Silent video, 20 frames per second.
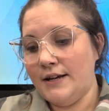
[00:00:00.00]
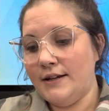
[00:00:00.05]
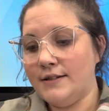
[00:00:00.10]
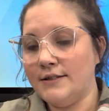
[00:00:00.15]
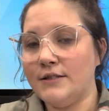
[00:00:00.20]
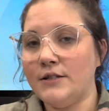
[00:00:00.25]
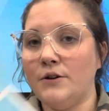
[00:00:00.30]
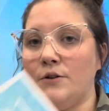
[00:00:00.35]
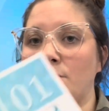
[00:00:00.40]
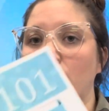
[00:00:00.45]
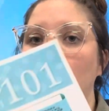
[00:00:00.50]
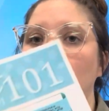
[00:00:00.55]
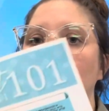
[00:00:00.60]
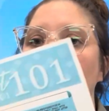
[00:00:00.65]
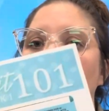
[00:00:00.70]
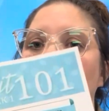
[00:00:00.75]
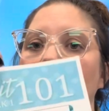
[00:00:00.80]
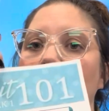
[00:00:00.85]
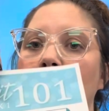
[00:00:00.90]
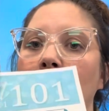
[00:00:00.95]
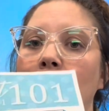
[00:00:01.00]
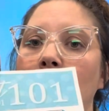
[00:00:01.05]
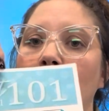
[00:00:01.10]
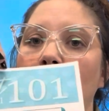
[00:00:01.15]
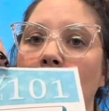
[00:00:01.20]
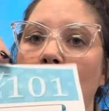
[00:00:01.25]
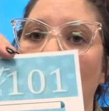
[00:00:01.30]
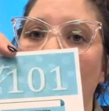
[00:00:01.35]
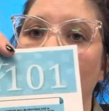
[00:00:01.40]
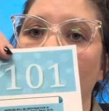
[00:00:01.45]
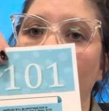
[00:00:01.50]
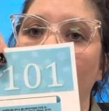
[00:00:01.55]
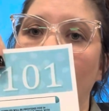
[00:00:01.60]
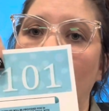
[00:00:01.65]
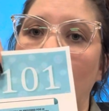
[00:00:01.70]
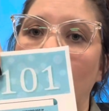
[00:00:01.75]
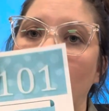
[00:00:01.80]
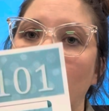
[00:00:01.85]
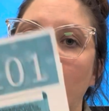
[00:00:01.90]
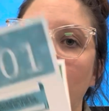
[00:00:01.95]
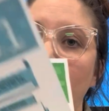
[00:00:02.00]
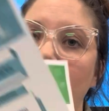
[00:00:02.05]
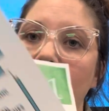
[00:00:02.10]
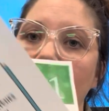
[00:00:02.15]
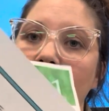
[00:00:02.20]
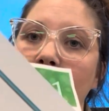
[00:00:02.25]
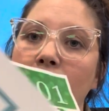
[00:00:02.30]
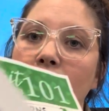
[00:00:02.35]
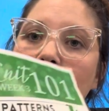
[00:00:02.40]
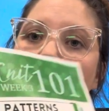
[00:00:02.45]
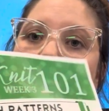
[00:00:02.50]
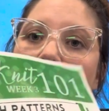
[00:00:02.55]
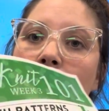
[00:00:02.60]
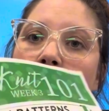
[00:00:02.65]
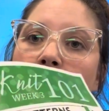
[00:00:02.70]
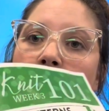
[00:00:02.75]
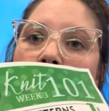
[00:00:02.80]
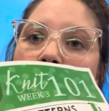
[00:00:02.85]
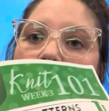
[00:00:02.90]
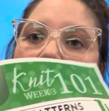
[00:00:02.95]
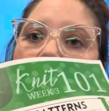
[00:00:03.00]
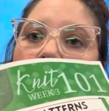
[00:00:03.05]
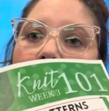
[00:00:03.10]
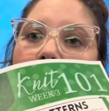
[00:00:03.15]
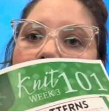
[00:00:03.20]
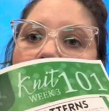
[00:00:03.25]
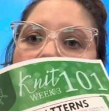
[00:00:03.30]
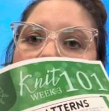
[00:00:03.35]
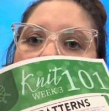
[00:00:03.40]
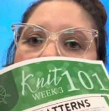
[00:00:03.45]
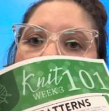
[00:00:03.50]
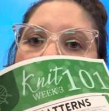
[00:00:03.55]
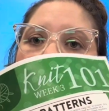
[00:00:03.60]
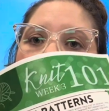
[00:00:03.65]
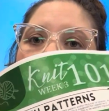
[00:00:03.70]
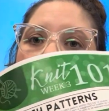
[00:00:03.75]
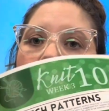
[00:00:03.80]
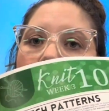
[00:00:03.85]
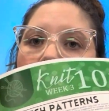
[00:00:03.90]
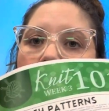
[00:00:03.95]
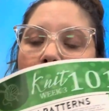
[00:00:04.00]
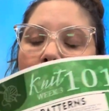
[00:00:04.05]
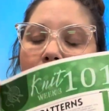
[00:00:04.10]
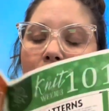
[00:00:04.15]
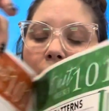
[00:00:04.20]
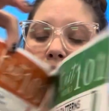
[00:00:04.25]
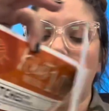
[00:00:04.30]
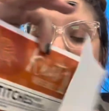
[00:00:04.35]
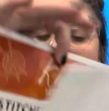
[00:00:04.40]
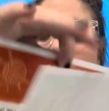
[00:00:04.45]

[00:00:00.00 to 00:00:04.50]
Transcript: So on the front here, 2nd and 3rd.